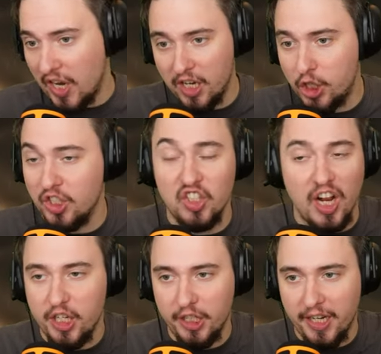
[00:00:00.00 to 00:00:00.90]
and just
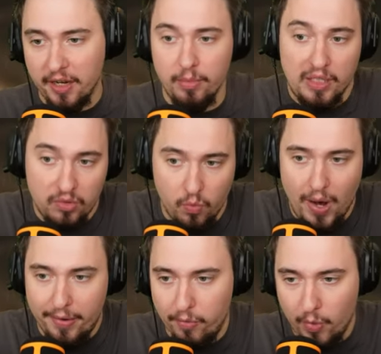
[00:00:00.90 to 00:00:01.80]
slashing enemies.
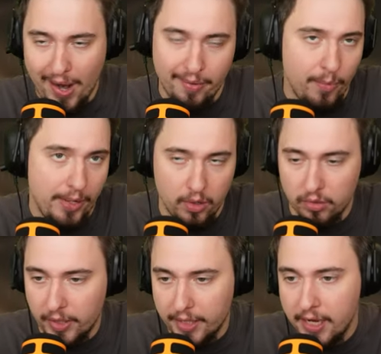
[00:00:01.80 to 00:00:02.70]
Why, why, why not?
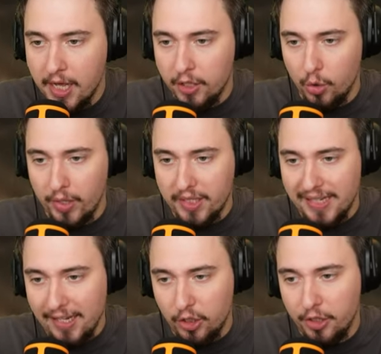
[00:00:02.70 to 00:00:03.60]
Right? During
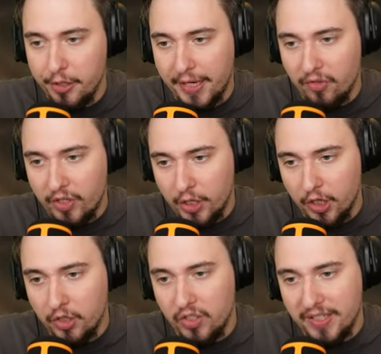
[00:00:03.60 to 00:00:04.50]
Sanctuary, you can
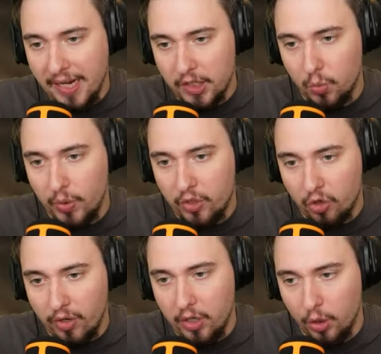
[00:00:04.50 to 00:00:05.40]
return to Sanctum with
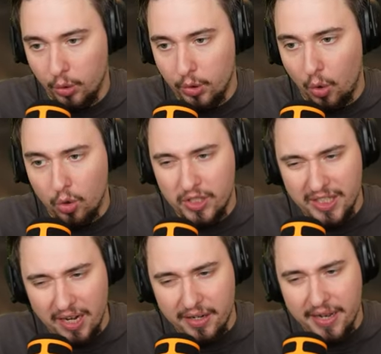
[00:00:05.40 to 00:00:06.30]
current loot or
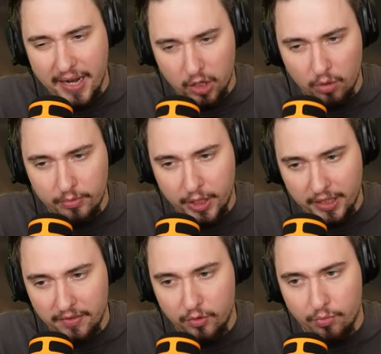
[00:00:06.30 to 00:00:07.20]
stun neck
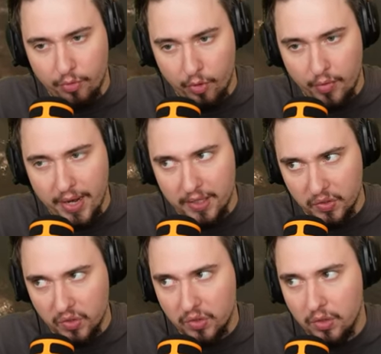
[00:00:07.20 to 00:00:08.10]
objective to
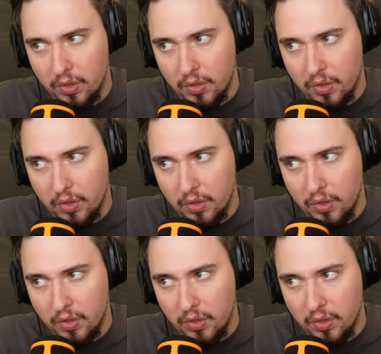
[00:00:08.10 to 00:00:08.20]
progress.